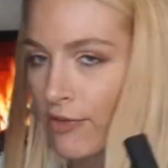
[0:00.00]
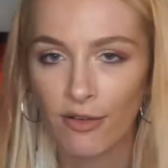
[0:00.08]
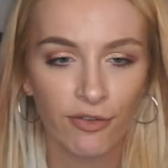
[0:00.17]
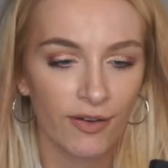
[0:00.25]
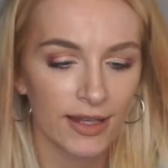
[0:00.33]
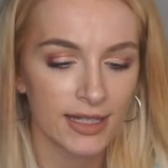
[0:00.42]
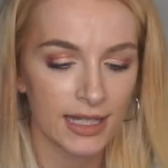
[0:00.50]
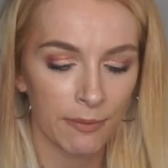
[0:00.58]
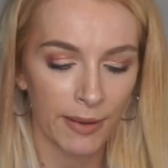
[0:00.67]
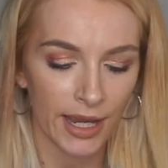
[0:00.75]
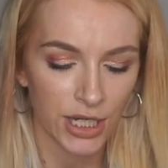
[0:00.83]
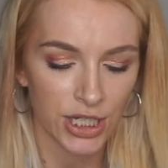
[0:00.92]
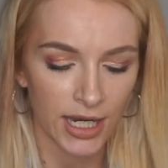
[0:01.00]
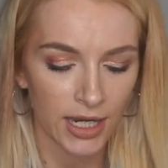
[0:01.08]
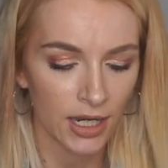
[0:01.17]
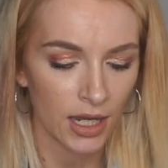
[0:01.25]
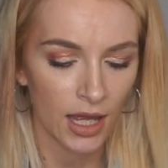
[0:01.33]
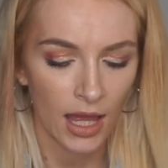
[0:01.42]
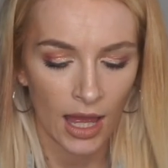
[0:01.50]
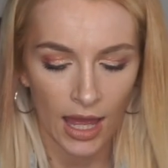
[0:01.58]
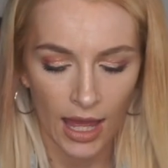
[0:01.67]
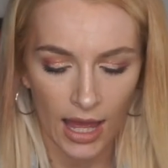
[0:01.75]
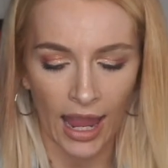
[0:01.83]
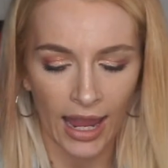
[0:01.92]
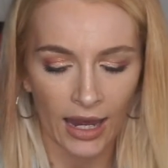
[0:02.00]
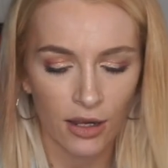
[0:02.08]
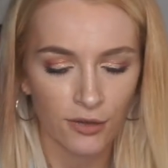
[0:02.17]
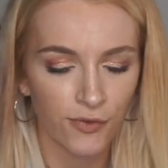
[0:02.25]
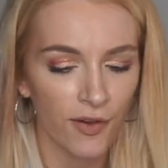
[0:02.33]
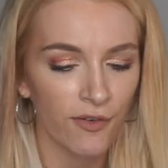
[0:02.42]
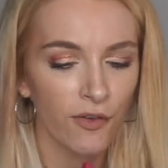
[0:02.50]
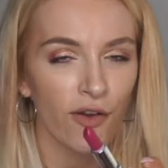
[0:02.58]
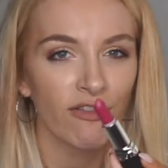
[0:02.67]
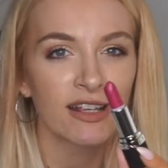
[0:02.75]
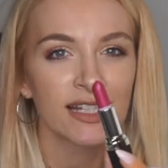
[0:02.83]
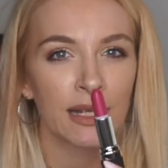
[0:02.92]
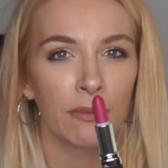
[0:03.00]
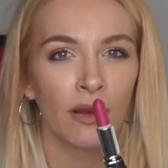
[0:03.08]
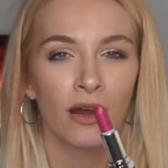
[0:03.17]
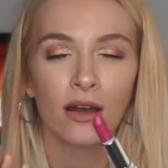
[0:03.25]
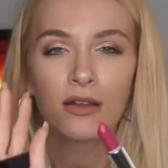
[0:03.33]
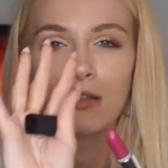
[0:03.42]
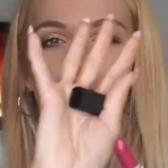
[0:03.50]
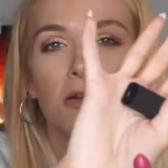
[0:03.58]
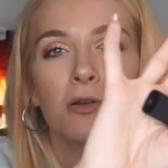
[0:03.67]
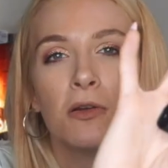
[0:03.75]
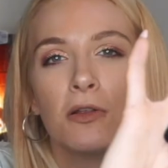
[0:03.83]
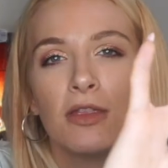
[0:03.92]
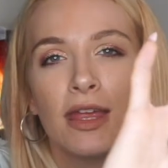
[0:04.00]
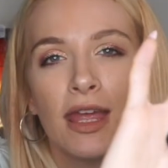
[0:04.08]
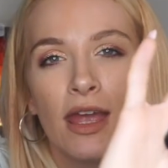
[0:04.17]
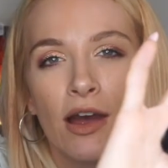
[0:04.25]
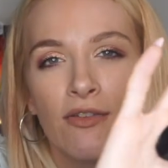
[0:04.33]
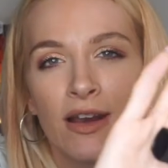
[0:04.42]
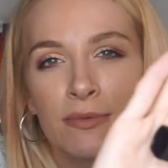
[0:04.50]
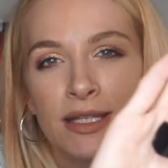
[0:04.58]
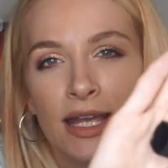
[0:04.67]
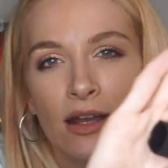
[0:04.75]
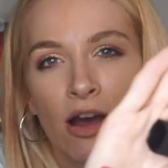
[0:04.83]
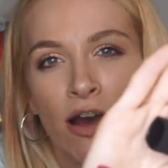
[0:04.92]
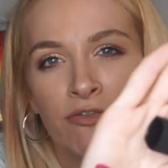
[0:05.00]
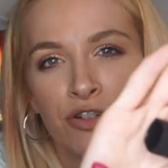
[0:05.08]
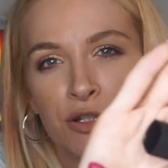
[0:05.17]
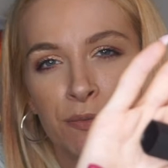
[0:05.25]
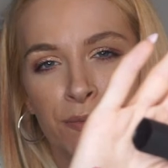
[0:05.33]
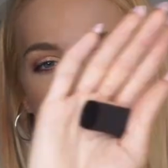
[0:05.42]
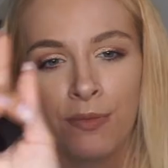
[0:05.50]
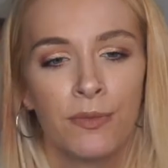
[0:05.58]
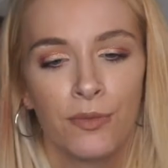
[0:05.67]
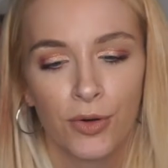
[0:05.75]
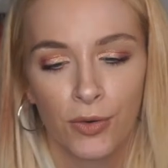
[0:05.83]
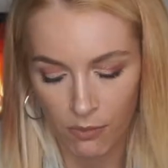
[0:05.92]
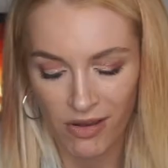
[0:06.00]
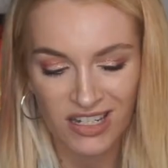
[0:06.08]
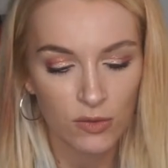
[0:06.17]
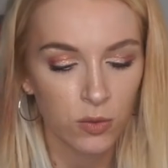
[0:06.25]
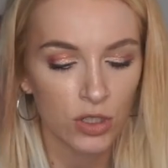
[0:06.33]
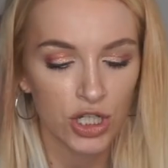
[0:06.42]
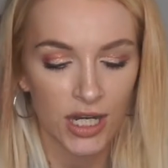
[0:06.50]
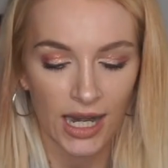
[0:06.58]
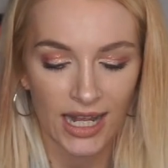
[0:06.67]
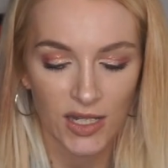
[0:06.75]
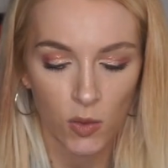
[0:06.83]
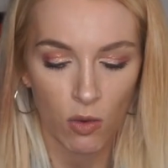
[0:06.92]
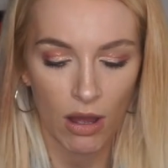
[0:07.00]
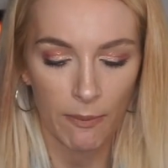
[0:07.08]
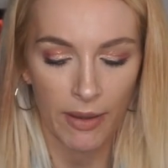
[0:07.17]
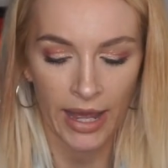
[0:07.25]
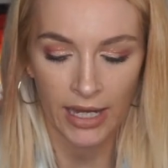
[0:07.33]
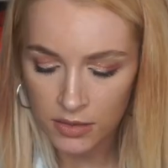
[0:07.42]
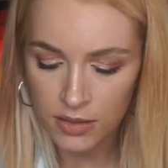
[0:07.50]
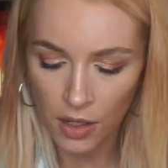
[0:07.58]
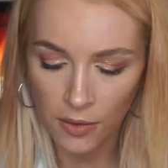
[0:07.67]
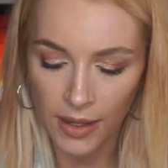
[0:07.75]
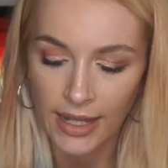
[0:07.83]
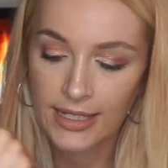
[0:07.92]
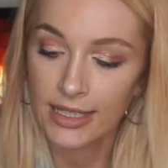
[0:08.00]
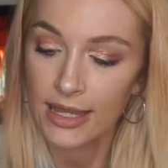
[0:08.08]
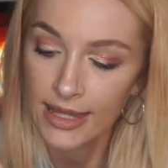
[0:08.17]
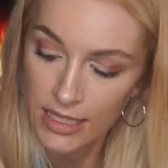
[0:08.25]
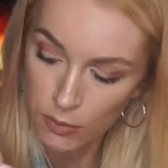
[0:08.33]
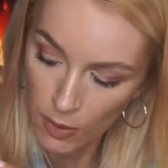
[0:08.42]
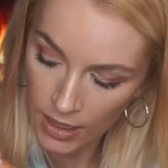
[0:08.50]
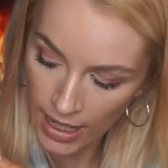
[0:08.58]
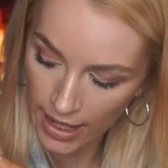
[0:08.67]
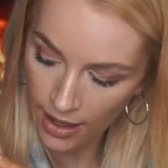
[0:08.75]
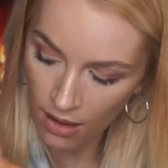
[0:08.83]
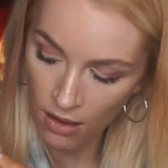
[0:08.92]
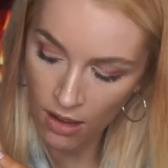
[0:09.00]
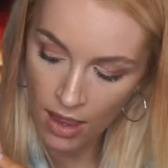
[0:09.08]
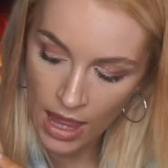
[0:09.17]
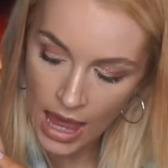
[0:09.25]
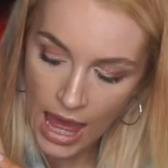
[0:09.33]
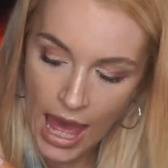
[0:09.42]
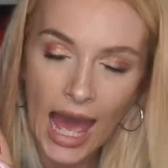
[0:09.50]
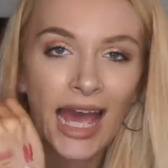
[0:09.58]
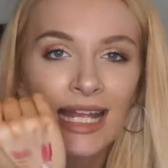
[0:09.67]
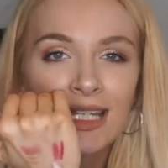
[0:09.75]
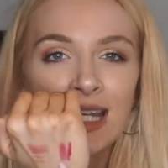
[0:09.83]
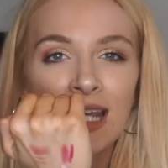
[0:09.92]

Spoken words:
very fancy packaging. It looks very, very similar to the other lipstick I've just bought. My swatching is quite bad. So it's this one here, and